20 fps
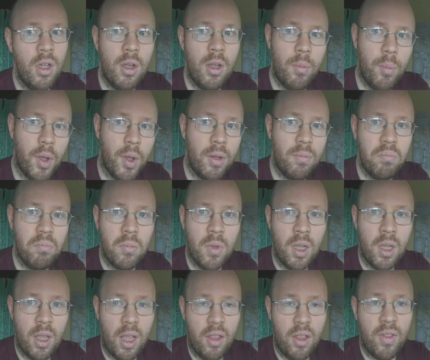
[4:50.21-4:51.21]
but
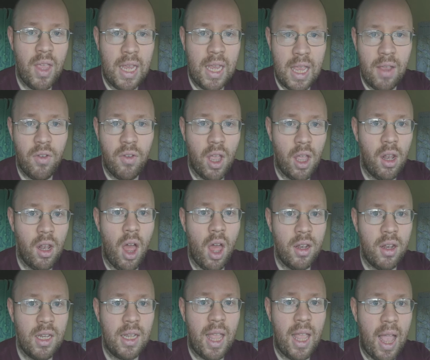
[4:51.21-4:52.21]
they give you a lot
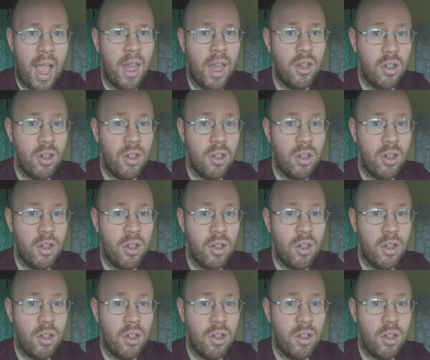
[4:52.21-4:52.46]
in the can.